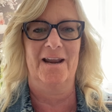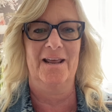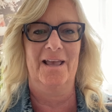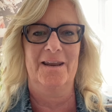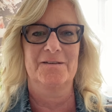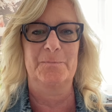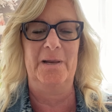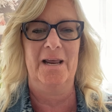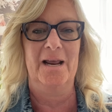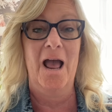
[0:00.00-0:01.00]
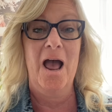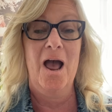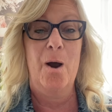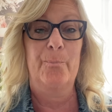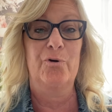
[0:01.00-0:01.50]
and it is being
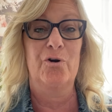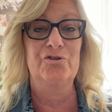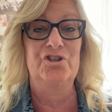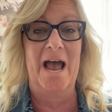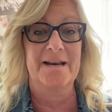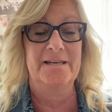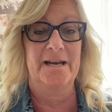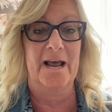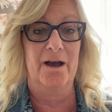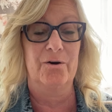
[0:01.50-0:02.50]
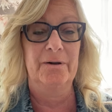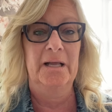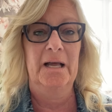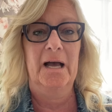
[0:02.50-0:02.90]
projected out.